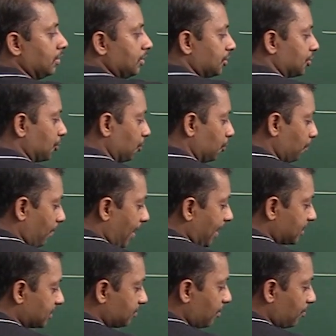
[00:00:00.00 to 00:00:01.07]
So
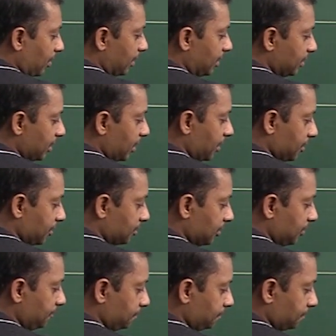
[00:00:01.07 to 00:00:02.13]
maximum kinetic
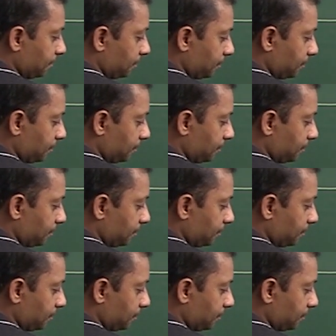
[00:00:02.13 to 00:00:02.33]
energy